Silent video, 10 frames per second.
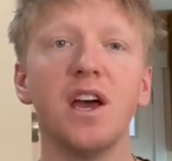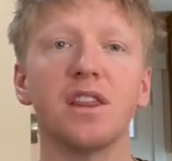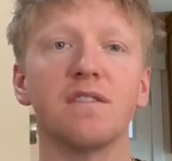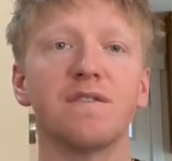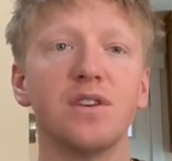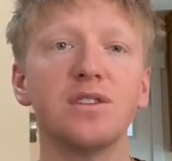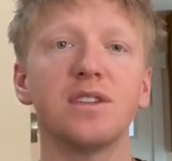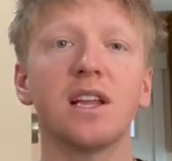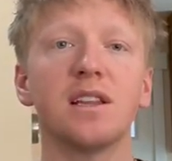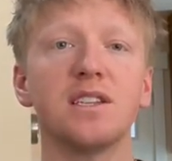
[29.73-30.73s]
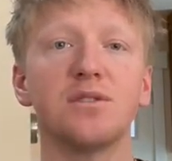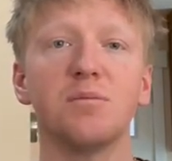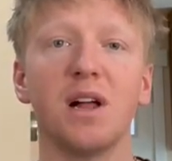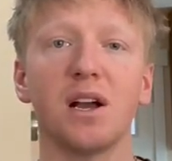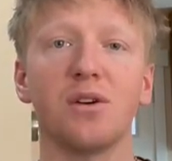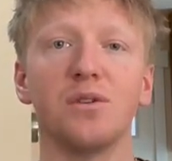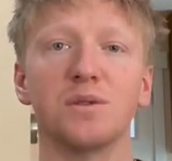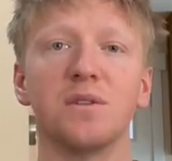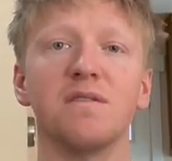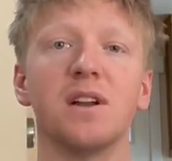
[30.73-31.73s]
The first thing that leads to a black hole is
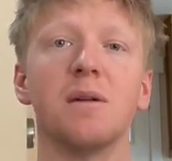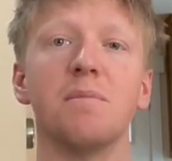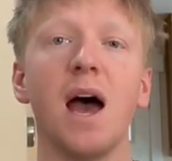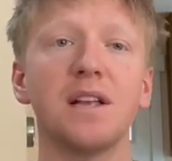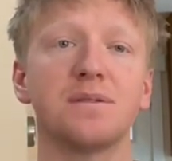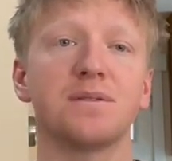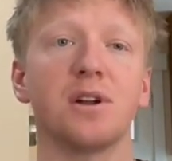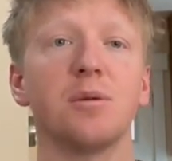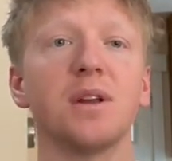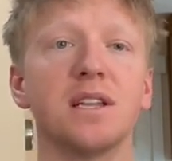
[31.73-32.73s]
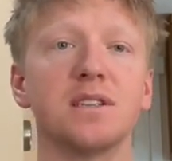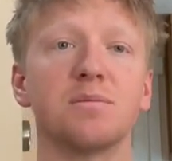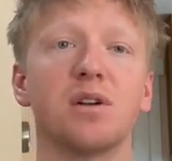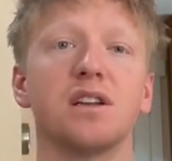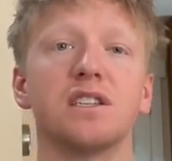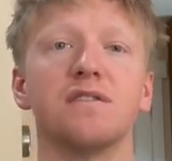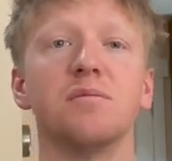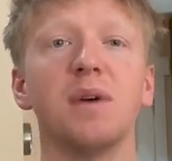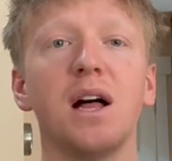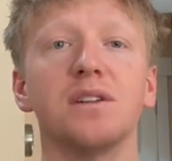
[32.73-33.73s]
when a very massive star begins this process of
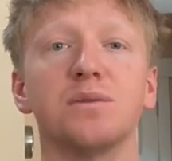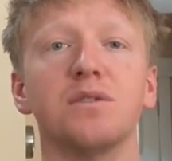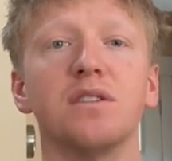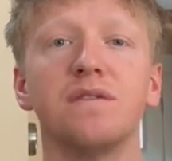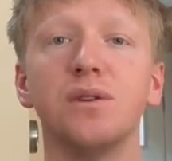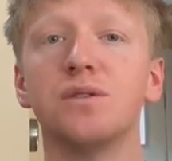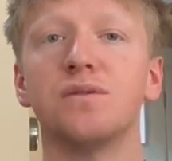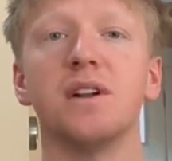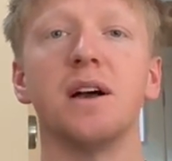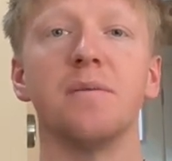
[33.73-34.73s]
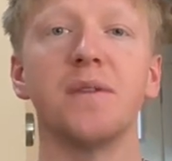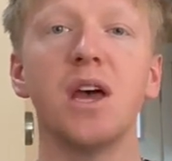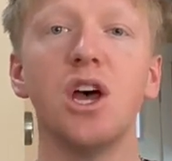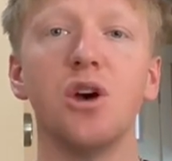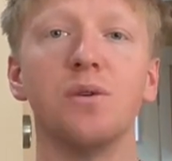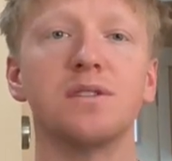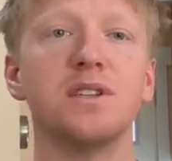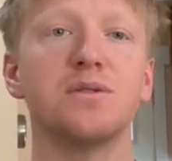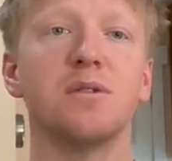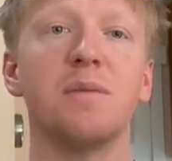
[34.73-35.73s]
imbalance, when their fuels run out, which
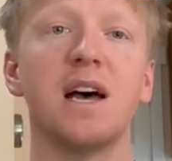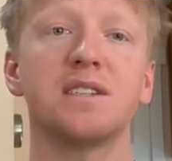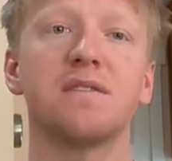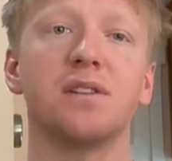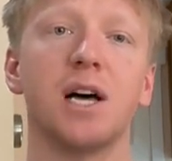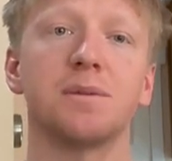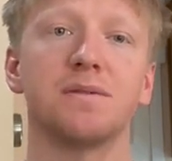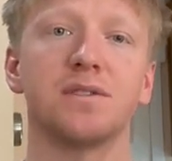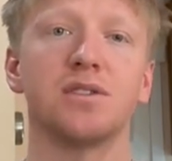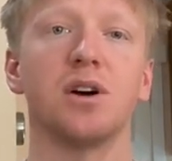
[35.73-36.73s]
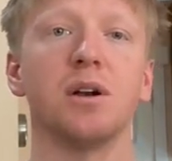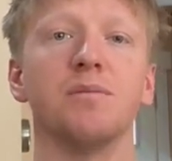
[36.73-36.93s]
leads to a massive collapse of a star.